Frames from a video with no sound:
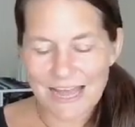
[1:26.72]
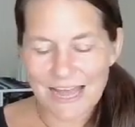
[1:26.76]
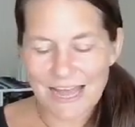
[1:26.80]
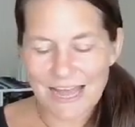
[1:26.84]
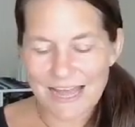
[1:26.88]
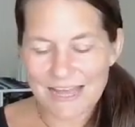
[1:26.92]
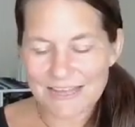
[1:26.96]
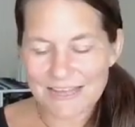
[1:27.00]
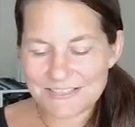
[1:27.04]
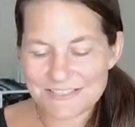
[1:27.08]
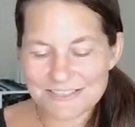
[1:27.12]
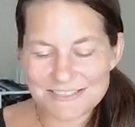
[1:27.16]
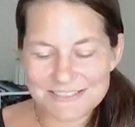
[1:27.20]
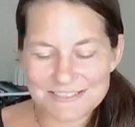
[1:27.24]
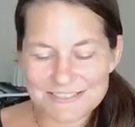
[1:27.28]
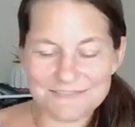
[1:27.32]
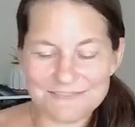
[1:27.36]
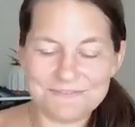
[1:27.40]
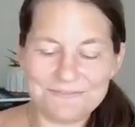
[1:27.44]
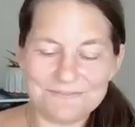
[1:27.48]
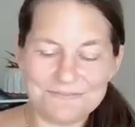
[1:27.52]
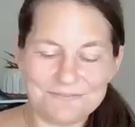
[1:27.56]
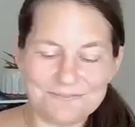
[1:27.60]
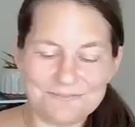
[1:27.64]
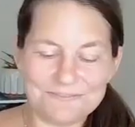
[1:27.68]
I just
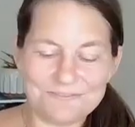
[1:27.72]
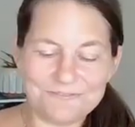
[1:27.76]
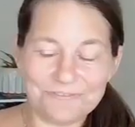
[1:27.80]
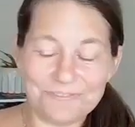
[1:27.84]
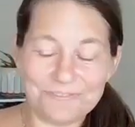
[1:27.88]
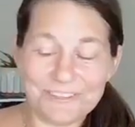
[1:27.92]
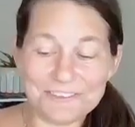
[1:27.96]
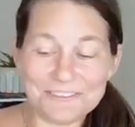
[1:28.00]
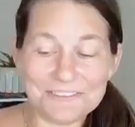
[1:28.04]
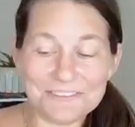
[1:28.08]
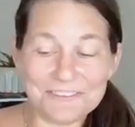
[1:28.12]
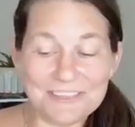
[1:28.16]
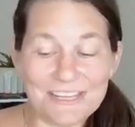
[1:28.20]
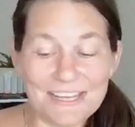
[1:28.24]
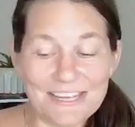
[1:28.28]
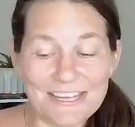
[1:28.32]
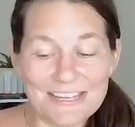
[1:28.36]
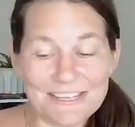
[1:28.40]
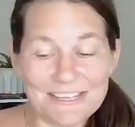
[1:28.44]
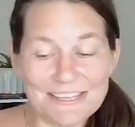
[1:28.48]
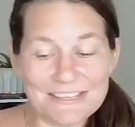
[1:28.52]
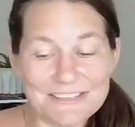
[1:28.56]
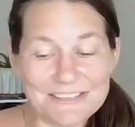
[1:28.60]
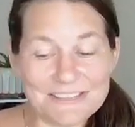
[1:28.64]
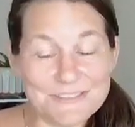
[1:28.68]
feel
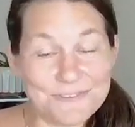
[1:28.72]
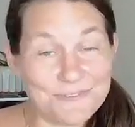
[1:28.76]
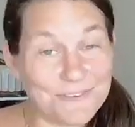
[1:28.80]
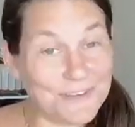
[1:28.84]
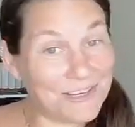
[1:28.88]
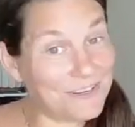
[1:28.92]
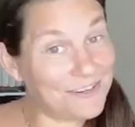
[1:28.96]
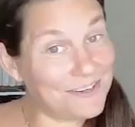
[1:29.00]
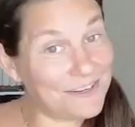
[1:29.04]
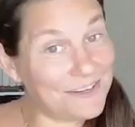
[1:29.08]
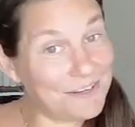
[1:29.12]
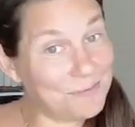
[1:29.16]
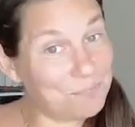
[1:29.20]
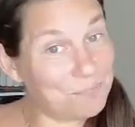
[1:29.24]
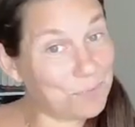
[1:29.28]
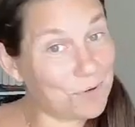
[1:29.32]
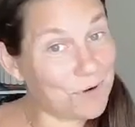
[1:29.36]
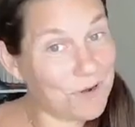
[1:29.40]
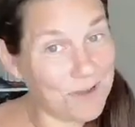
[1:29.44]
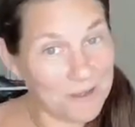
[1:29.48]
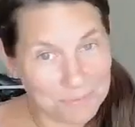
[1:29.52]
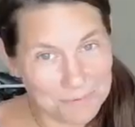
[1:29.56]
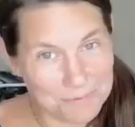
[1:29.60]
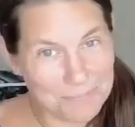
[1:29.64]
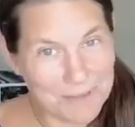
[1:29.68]
like it's very
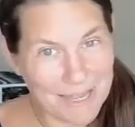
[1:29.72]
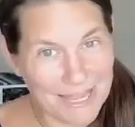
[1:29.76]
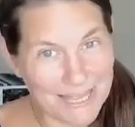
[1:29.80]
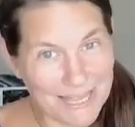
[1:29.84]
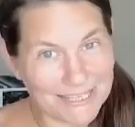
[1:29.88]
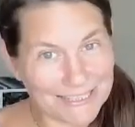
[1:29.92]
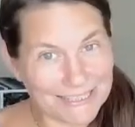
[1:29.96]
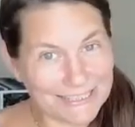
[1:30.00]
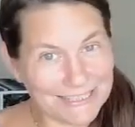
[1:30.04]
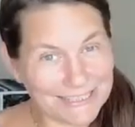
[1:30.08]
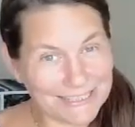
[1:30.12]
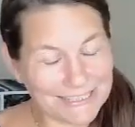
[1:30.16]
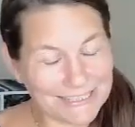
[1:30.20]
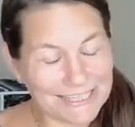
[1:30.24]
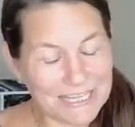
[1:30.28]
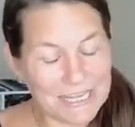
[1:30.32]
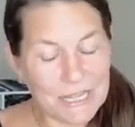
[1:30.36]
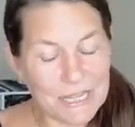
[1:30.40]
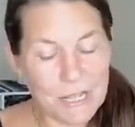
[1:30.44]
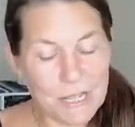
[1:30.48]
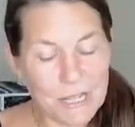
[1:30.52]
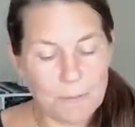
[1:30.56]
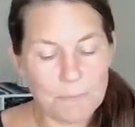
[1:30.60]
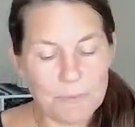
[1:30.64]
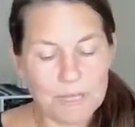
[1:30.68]
problematic
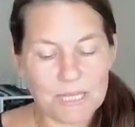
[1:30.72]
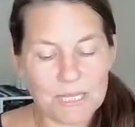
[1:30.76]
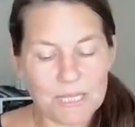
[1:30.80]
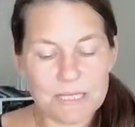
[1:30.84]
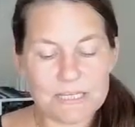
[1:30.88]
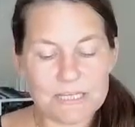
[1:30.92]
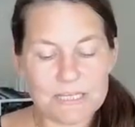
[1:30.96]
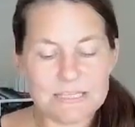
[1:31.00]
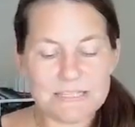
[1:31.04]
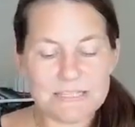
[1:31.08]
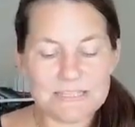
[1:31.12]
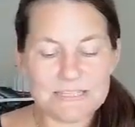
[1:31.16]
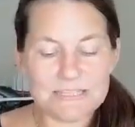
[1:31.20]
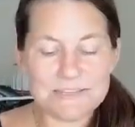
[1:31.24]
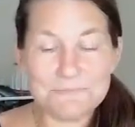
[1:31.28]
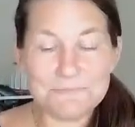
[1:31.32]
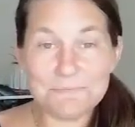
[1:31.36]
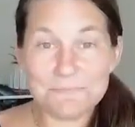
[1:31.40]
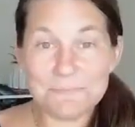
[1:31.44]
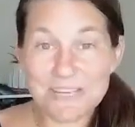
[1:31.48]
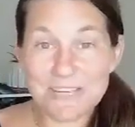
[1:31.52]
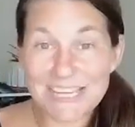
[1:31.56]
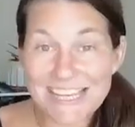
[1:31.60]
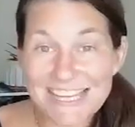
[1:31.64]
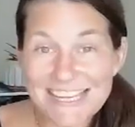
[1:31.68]
because to
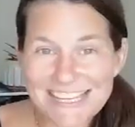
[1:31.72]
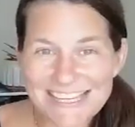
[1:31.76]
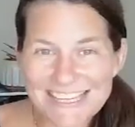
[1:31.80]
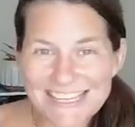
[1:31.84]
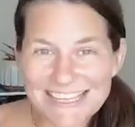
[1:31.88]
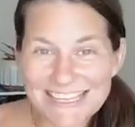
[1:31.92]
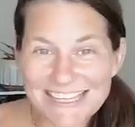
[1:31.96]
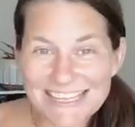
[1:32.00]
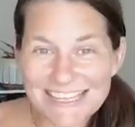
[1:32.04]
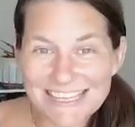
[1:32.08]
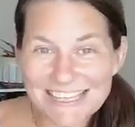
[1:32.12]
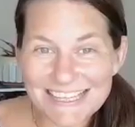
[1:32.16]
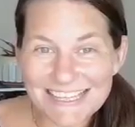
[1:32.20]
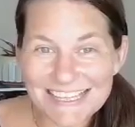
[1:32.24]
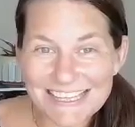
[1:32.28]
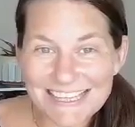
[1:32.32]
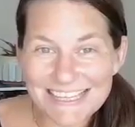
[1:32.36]
me,